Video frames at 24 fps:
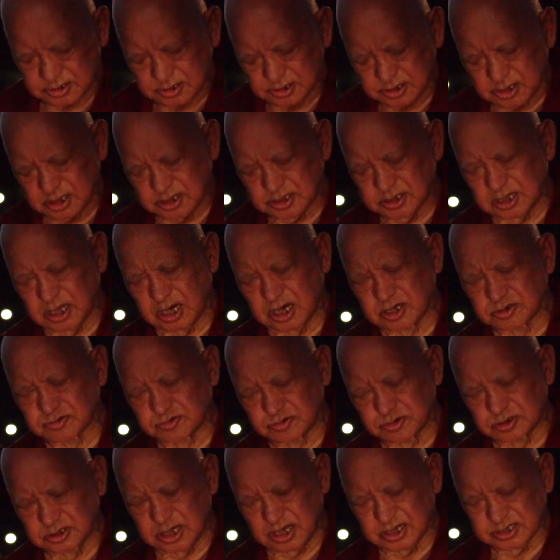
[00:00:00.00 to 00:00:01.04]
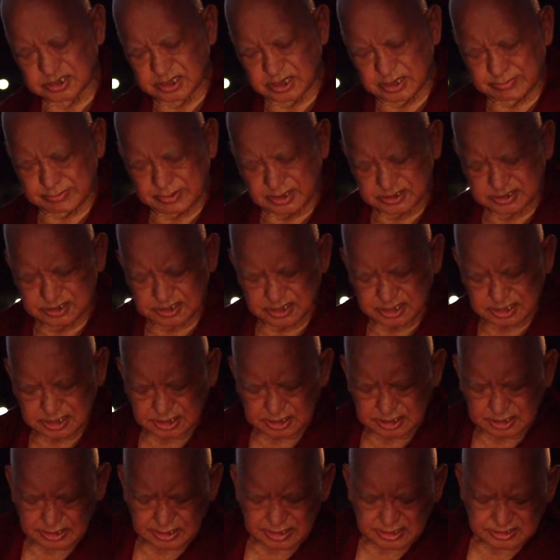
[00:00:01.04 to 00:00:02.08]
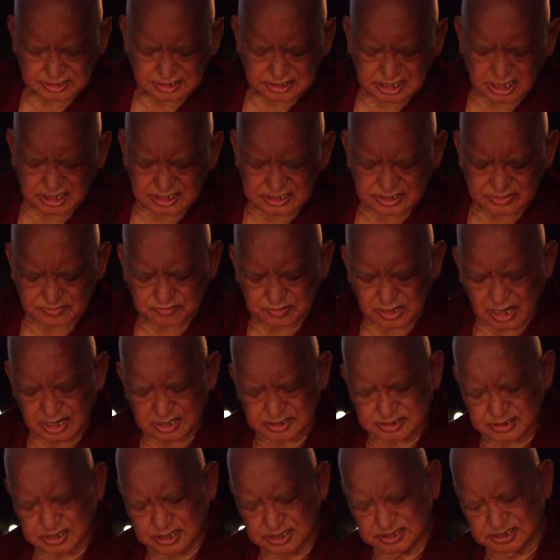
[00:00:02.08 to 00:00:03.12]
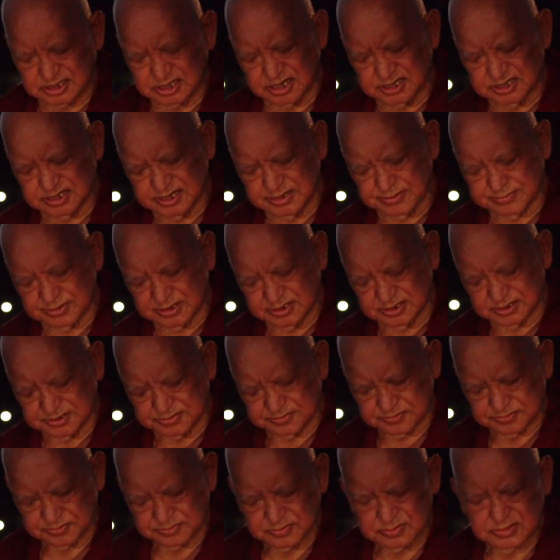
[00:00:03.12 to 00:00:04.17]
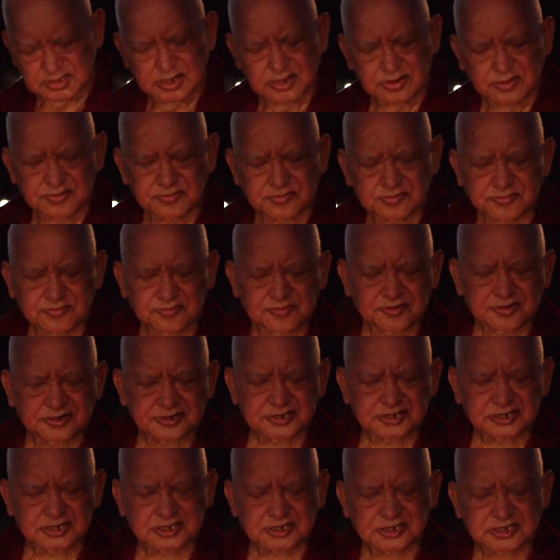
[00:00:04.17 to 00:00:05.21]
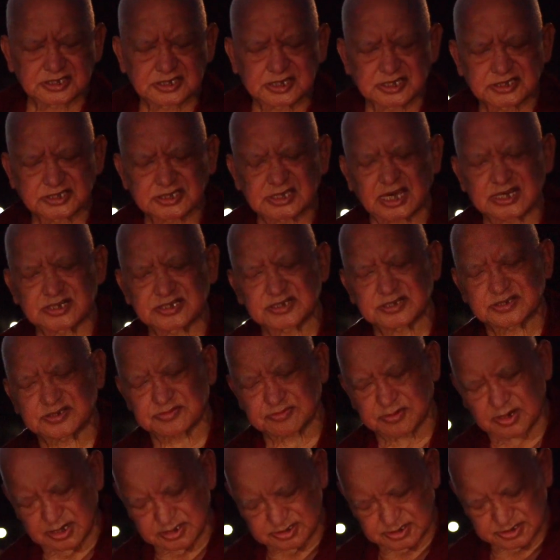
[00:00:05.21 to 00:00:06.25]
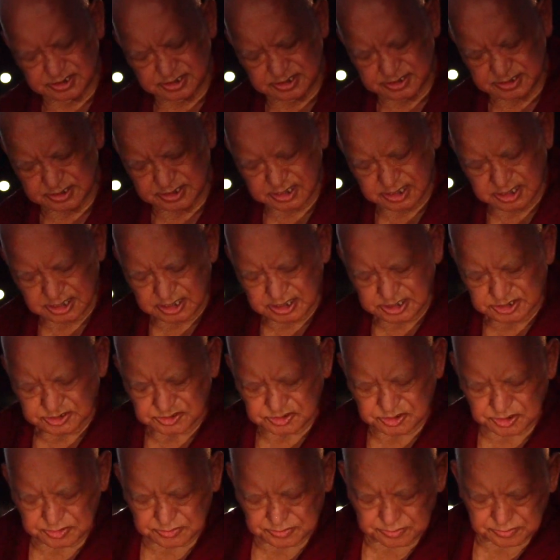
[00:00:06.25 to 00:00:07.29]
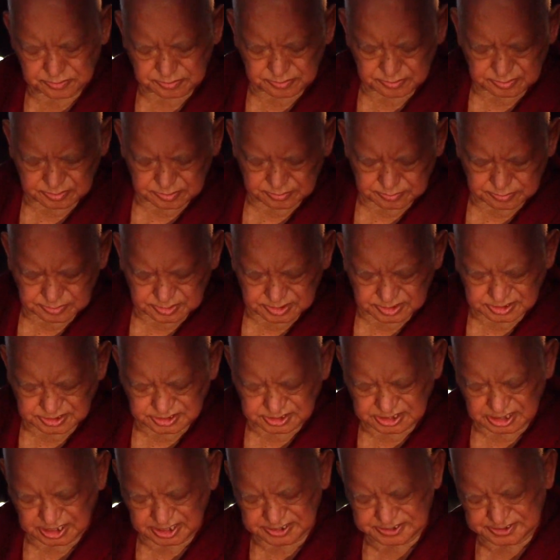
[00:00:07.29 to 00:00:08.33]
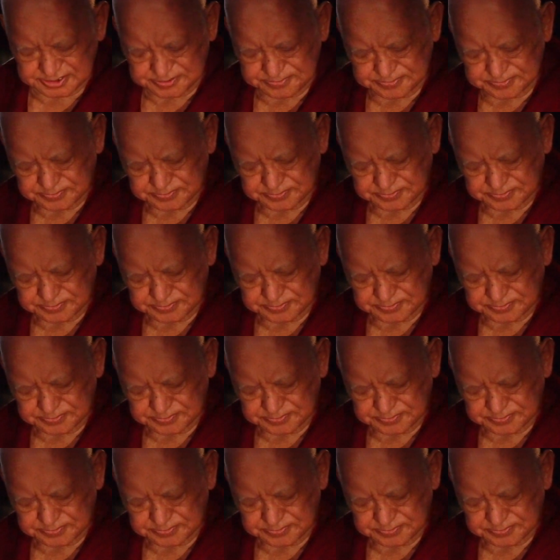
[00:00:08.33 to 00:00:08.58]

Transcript: uh, Nagarjuna, I think I met, satisfies the sentiments, verses satisfy sentiments. So I uh, said,